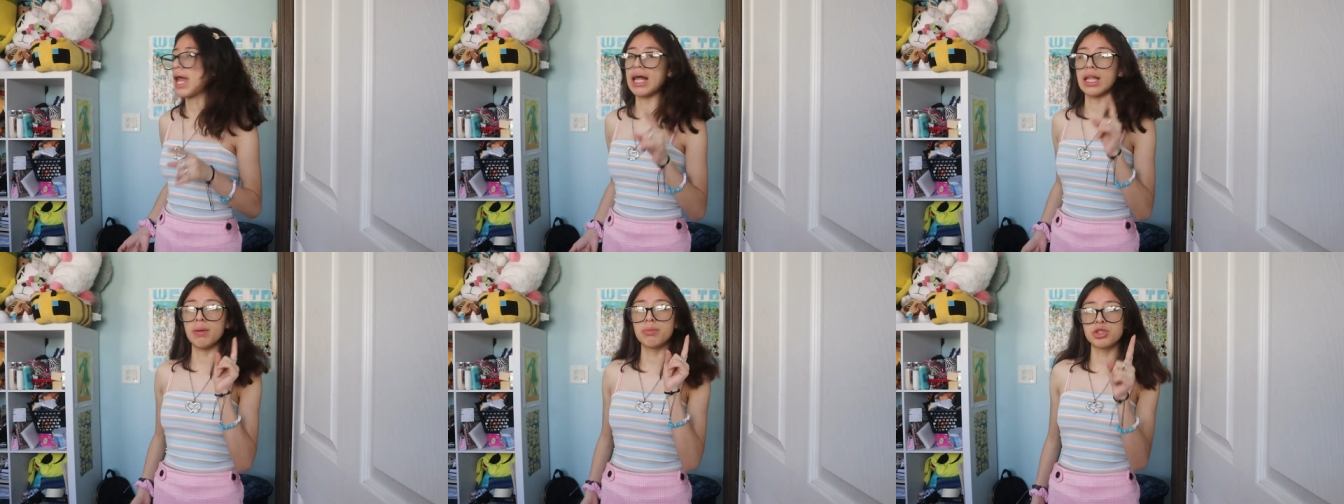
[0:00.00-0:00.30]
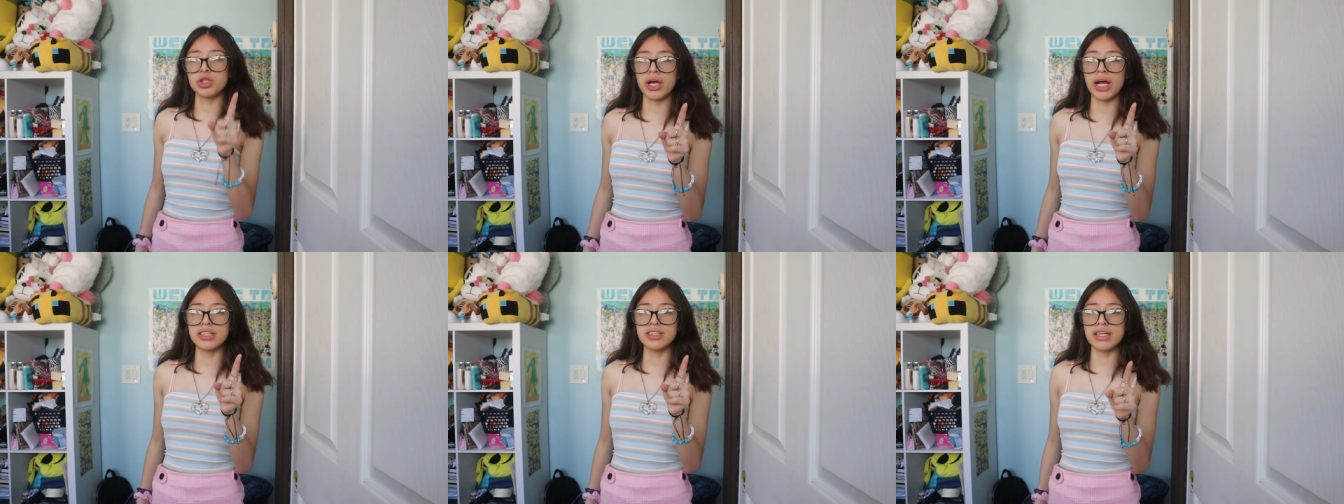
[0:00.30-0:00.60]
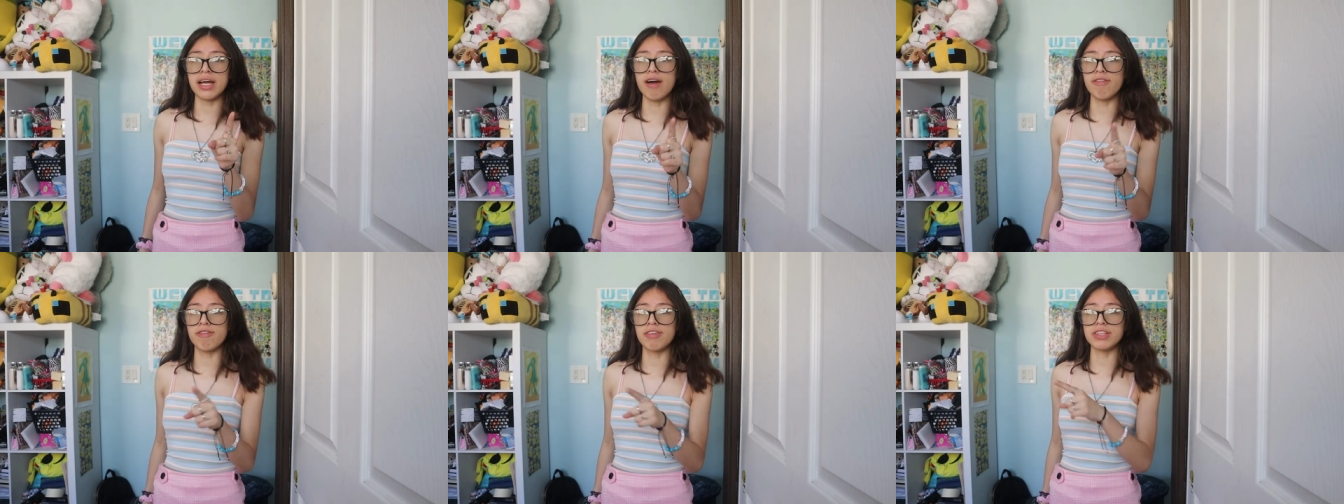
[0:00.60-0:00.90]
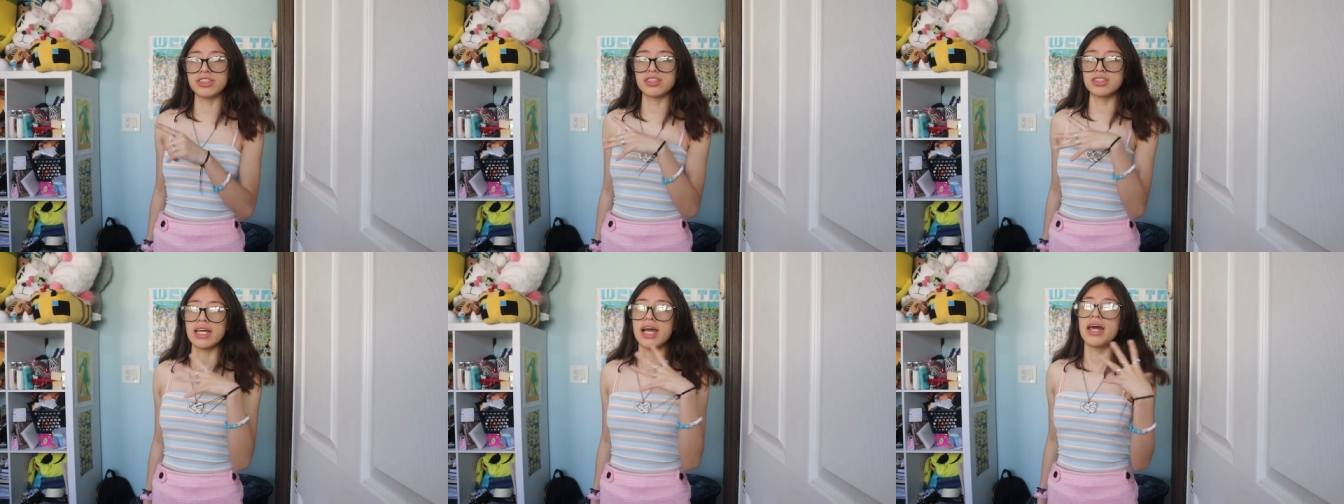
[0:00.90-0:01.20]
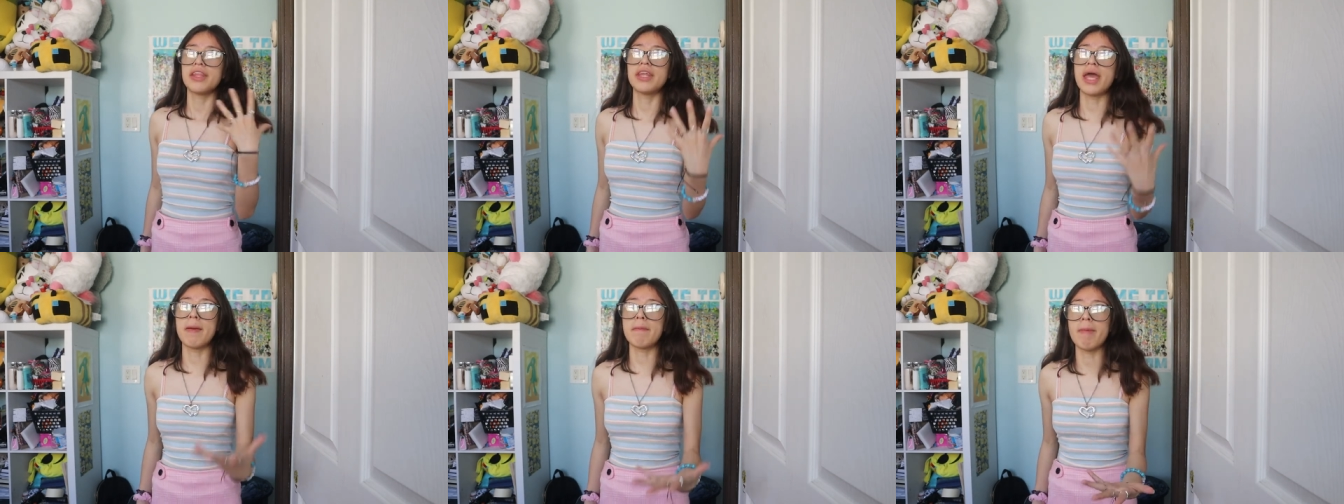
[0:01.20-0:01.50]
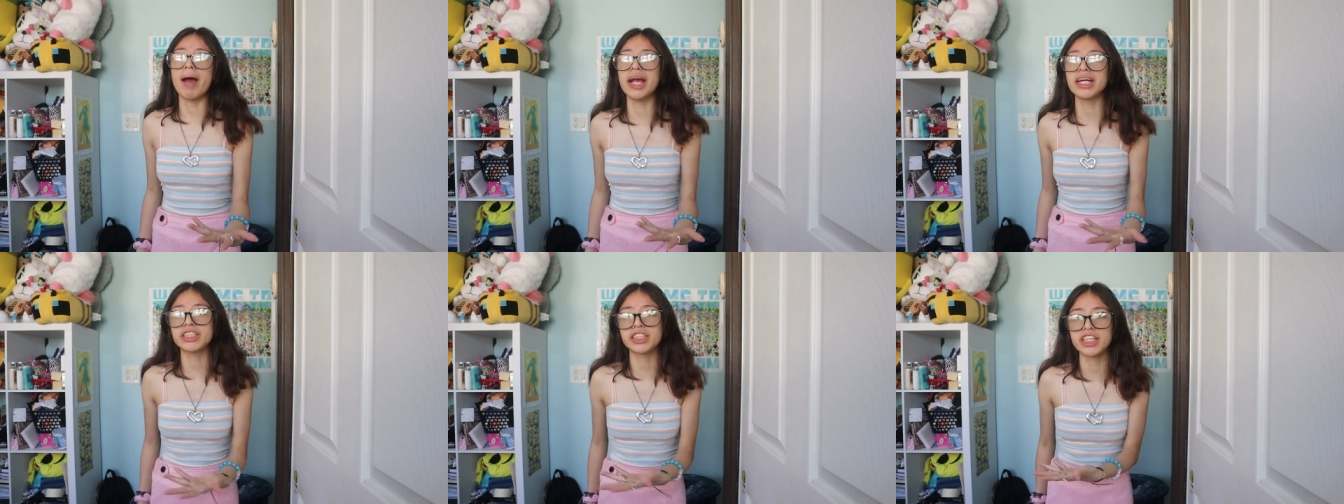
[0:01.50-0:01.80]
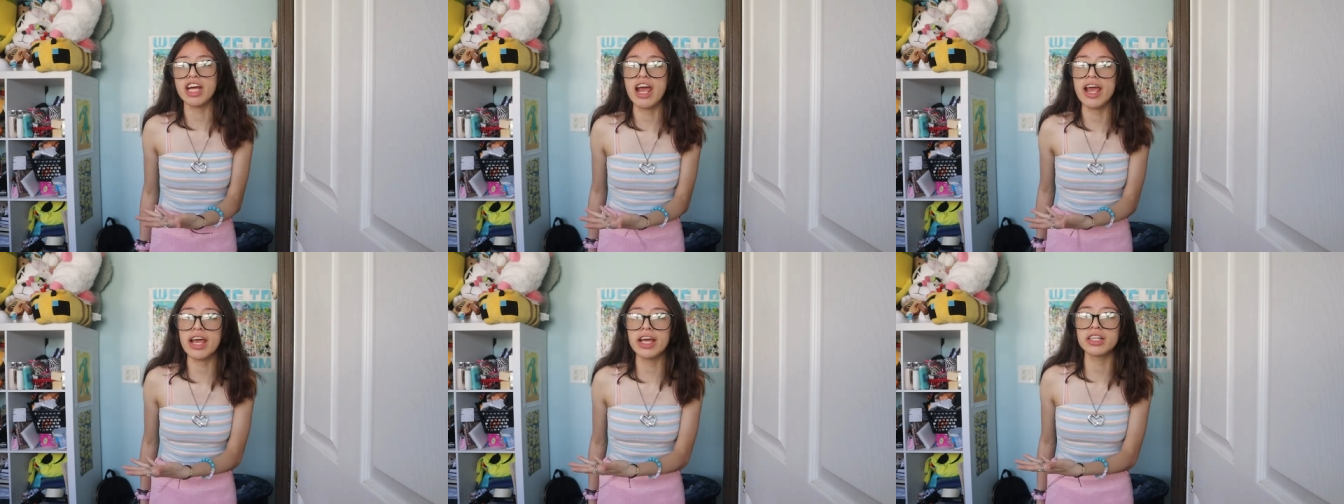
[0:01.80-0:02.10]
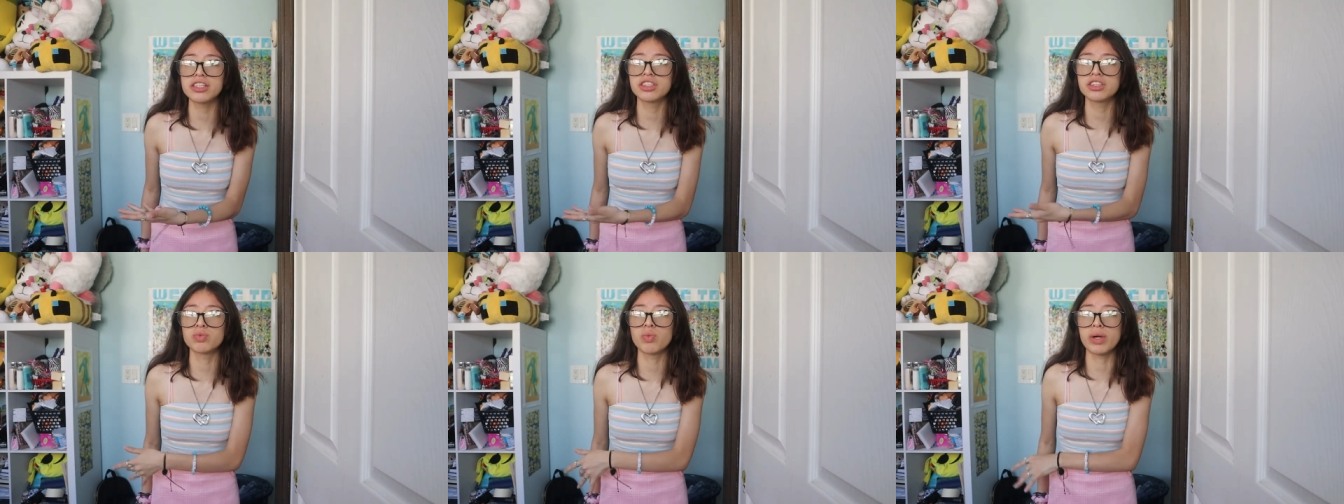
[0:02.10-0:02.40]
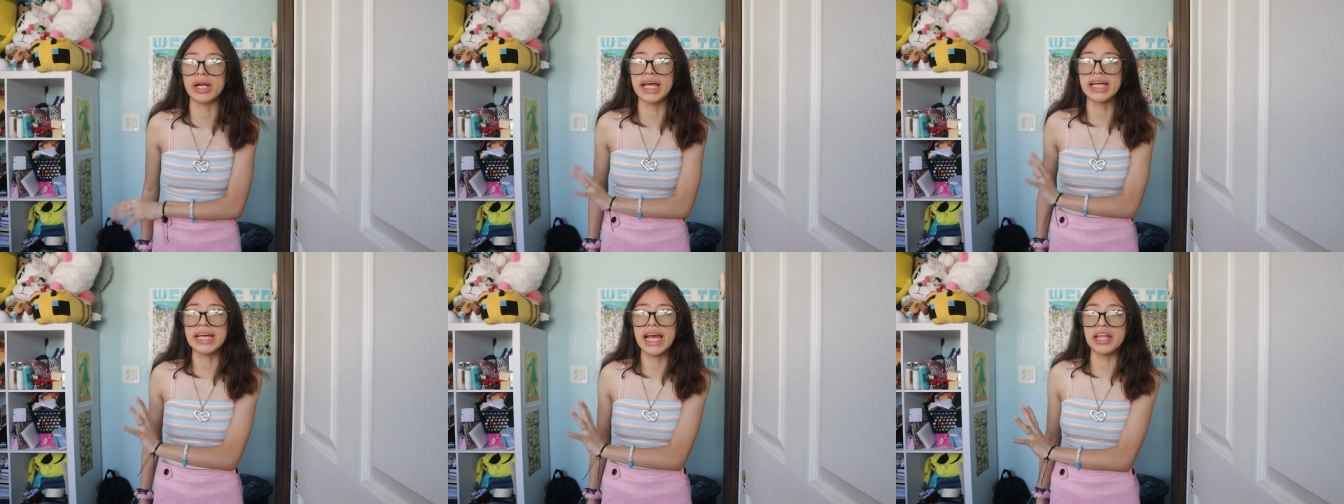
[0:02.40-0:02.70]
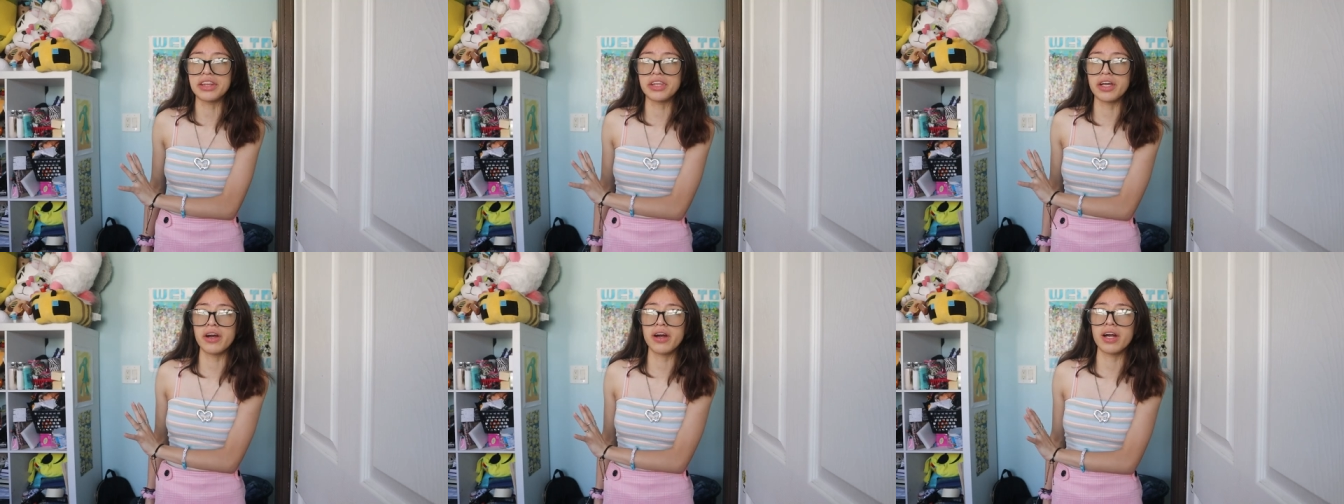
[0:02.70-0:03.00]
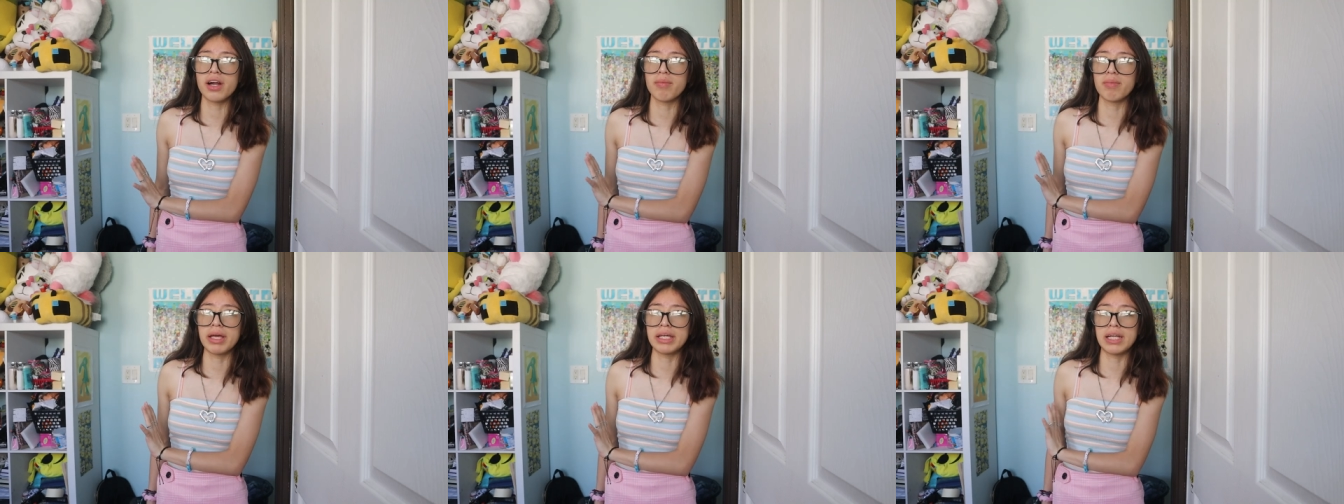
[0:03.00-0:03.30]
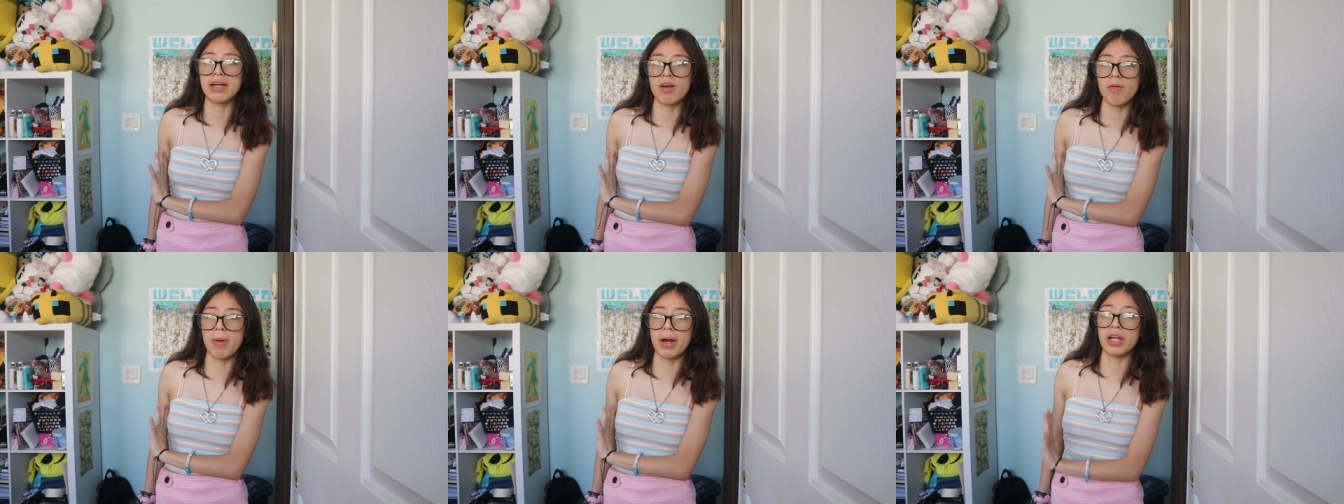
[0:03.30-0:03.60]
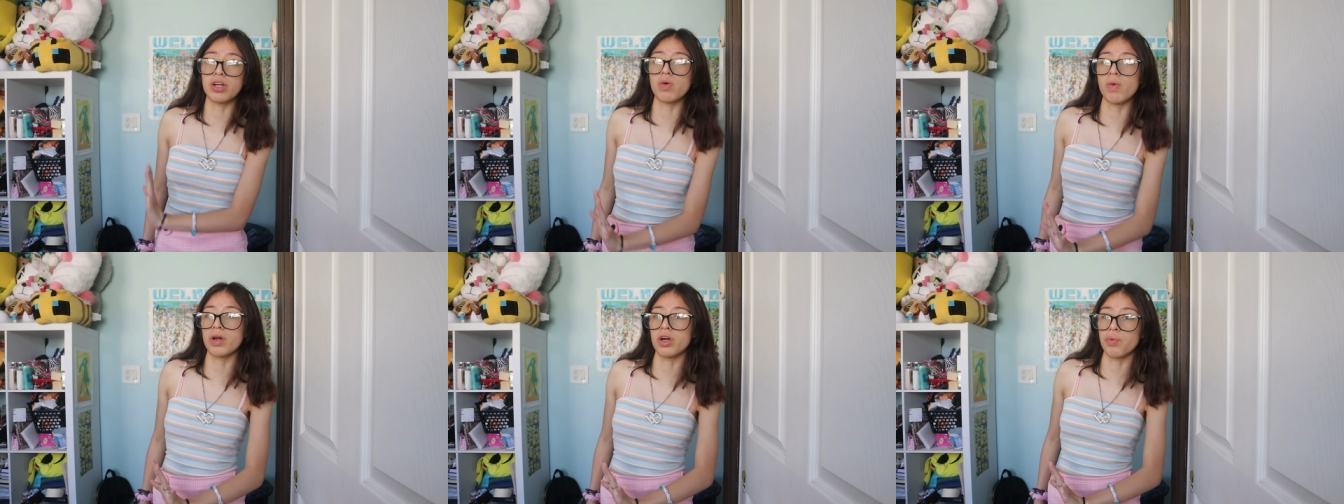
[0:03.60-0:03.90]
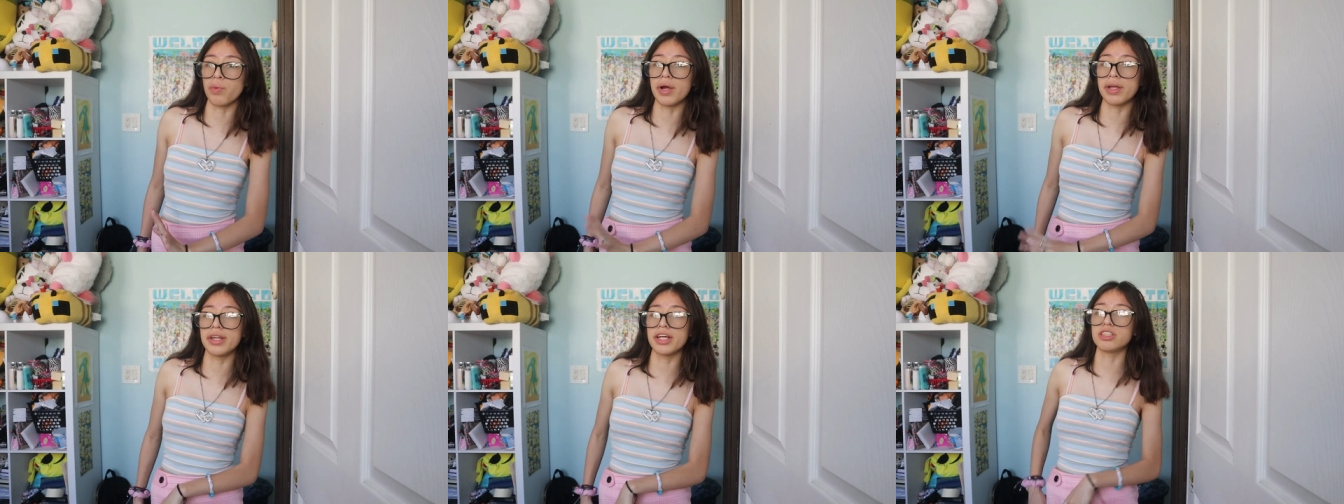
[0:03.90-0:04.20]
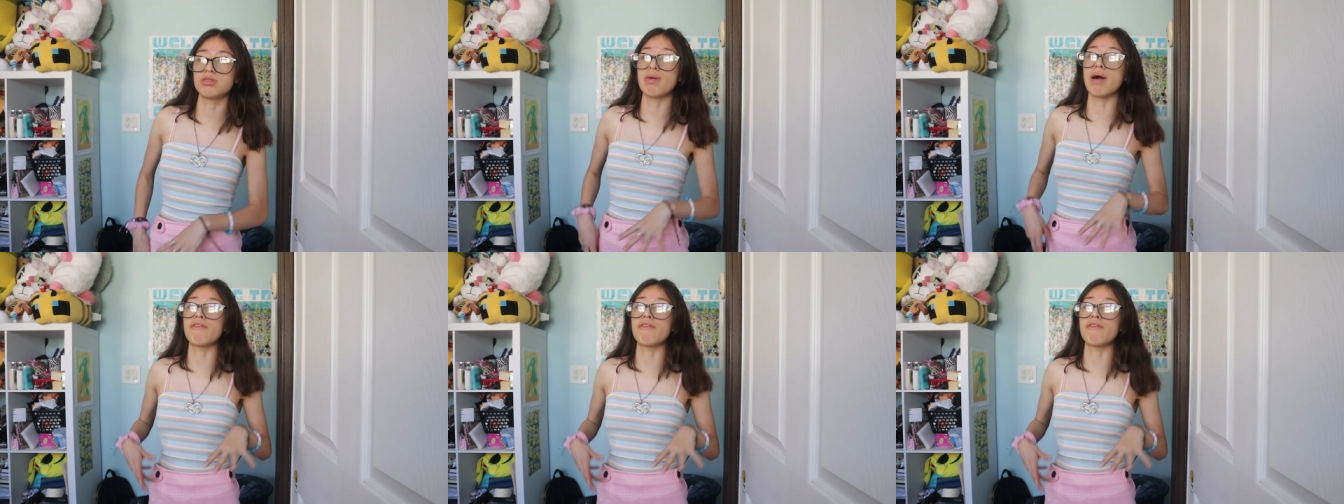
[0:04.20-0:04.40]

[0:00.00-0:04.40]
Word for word: yeah, let me show you guys the outfits. They might change when I get there and I'm like, never mind, I don't want to wear this.